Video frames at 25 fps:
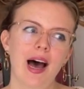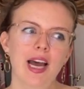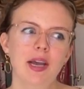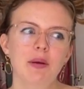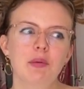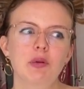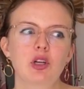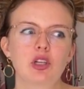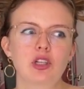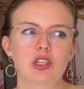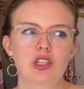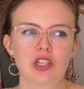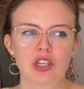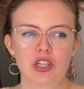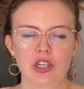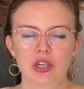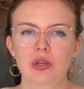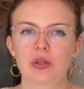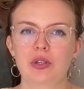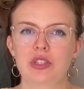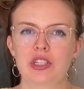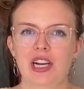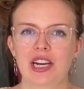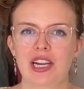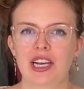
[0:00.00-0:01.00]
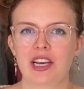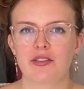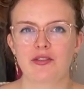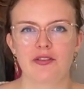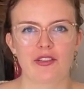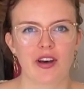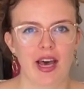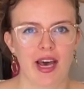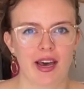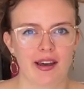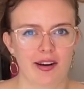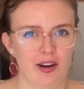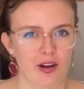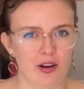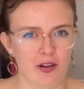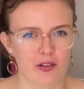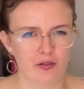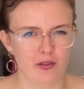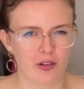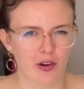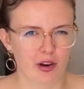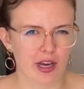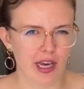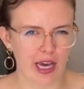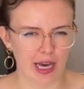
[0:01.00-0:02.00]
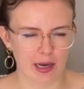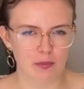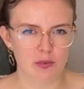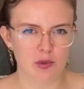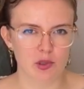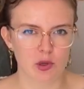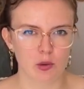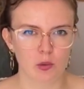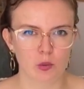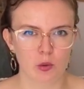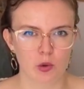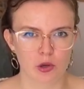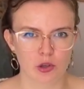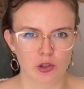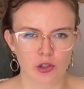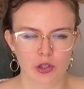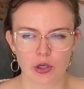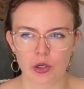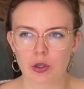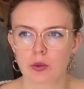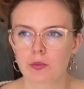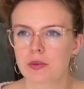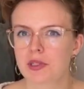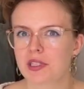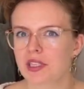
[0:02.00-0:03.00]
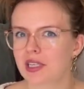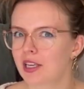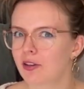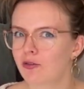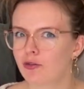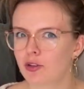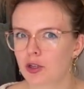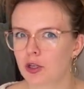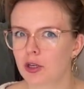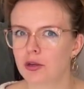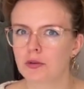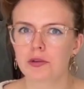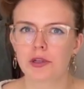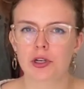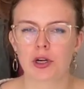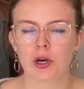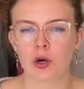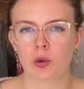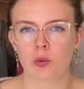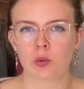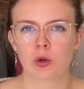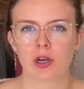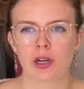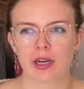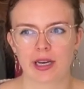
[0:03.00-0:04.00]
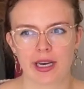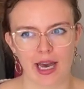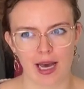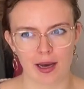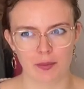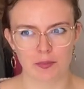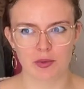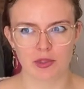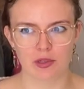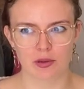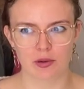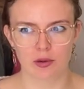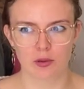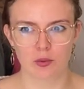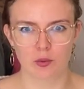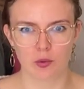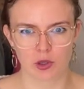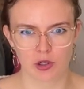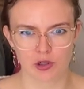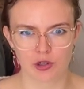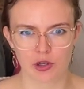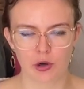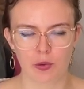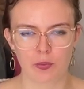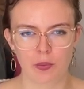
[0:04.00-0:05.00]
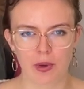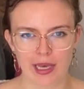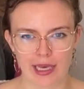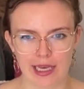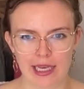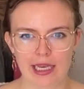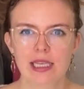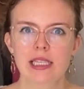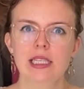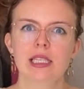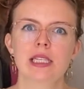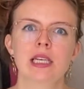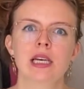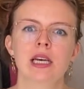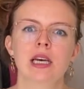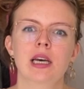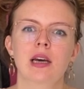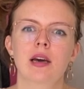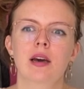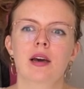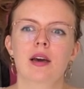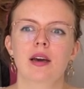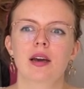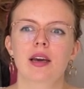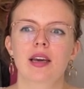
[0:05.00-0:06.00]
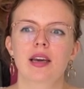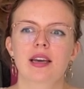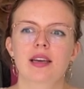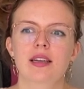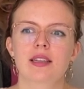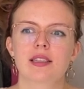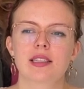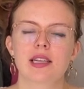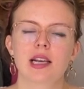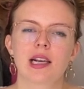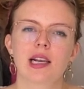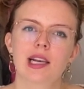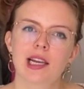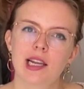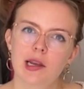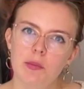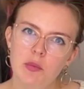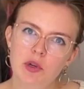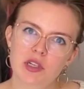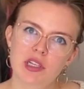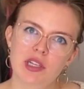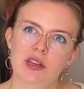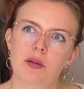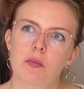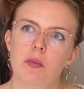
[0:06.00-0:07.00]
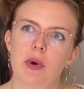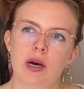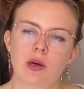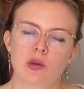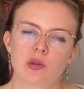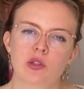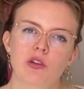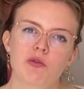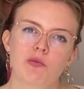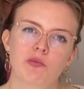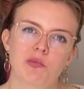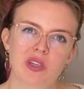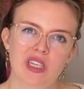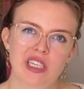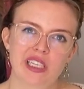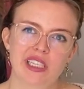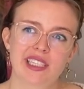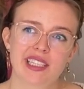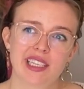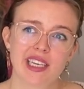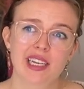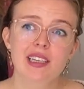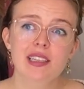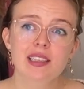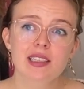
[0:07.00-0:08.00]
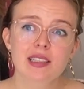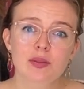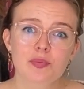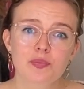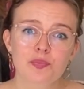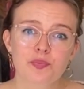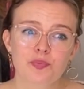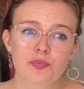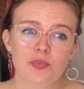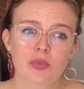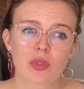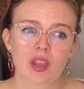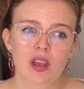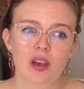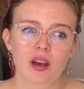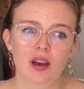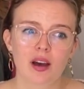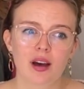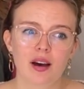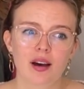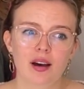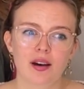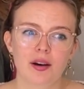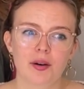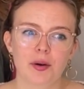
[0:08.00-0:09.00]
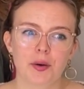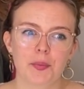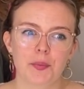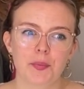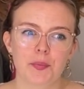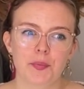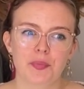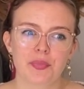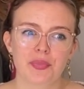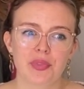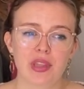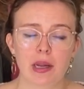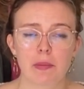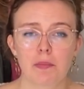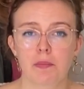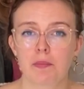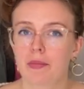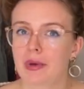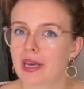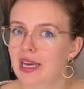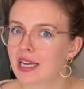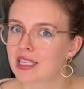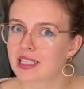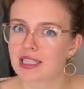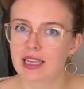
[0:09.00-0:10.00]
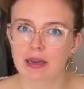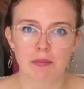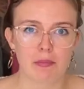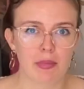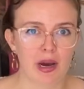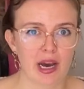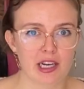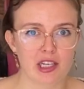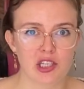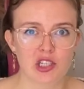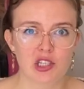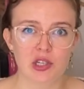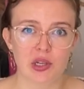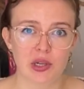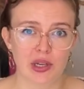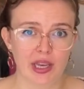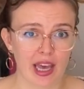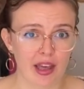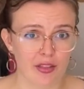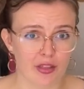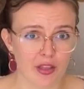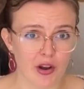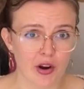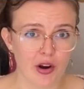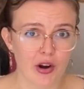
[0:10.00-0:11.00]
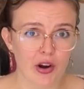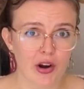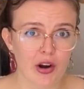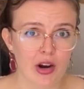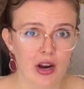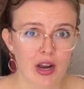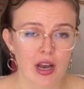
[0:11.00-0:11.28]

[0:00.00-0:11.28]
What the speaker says: I'm not usually a fan of capsule wardrobes. If you don't know what a capsule wardrobe is, it's a limited amount of pieces that mix and match together.